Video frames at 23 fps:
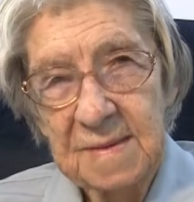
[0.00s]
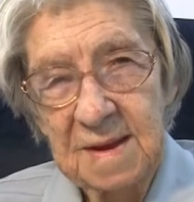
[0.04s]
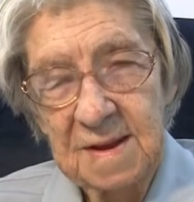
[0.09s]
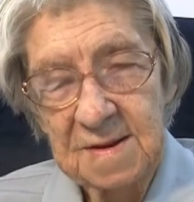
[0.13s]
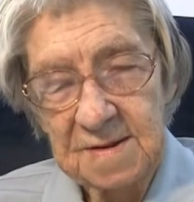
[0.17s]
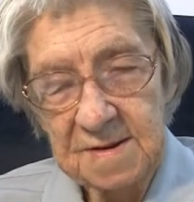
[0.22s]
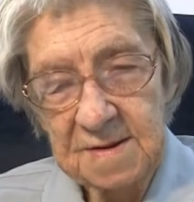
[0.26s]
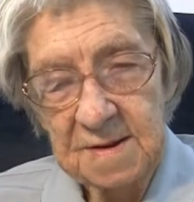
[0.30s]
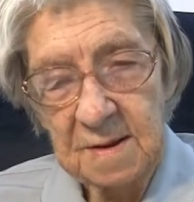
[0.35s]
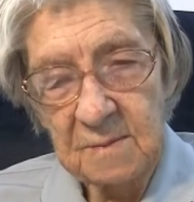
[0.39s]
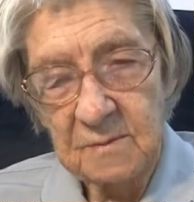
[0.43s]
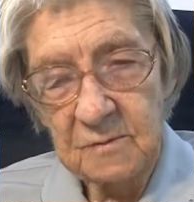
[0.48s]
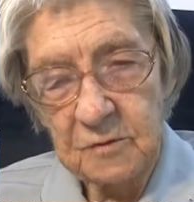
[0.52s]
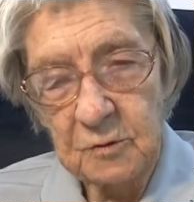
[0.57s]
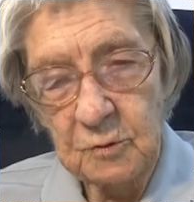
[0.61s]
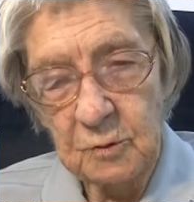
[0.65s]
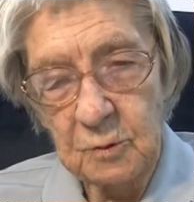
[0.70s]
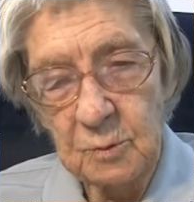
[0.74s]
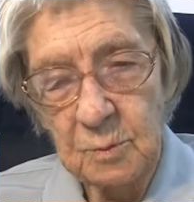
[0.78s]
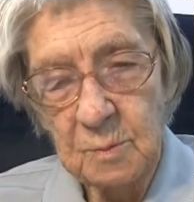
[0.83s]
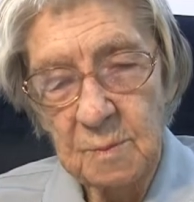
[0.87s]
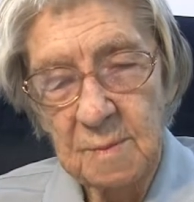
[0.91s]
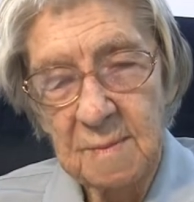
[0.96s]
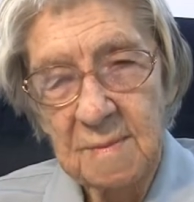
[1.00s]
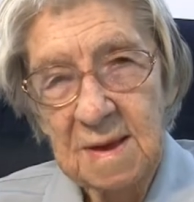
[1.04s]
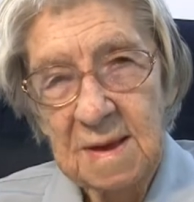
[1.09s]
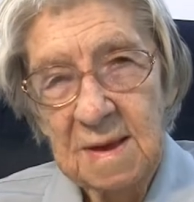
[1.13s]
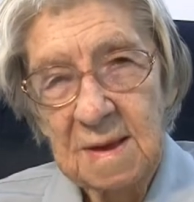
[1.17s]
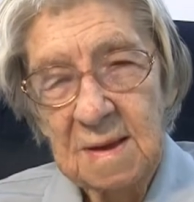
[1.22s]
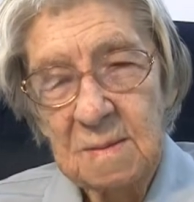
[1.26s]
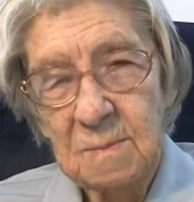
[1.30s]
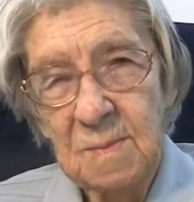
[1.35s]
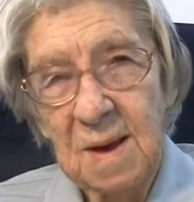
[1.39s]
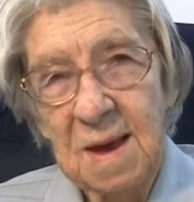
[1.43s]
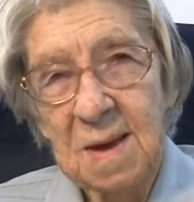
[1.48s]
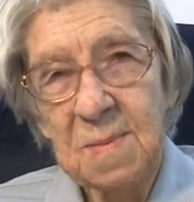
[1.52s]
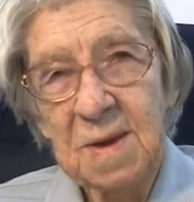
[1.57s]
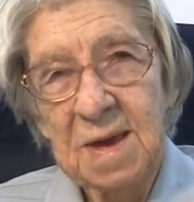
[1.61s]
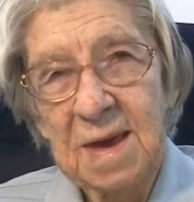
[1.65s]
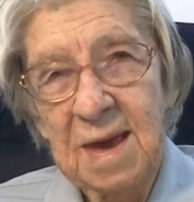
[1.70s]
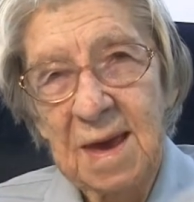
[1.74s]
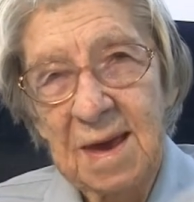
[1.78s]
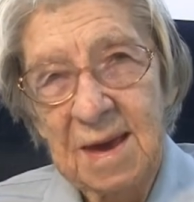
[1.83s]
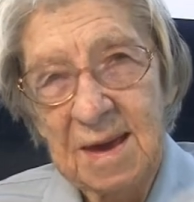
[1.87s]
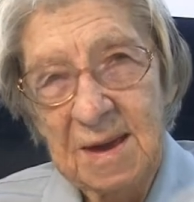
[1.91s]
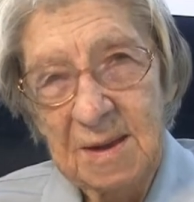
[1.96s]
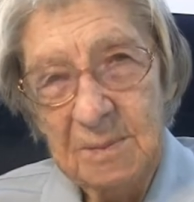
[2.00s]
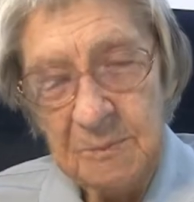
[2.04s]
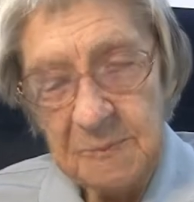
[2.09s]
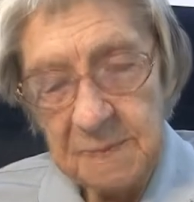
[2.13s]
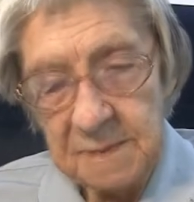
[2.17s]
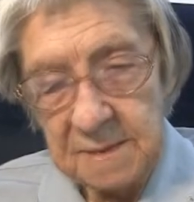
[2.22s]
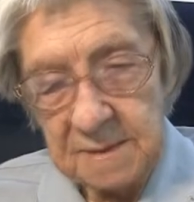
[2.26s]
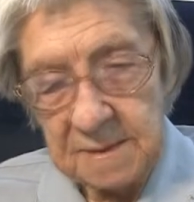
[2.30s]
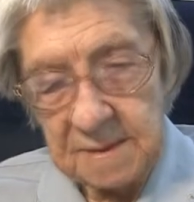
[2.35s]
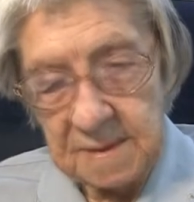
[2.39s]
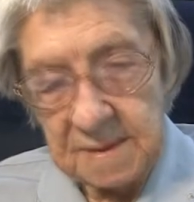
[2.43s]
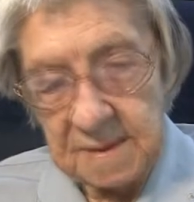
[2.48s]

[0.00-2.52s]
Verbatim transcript: in some form, maybe Ham.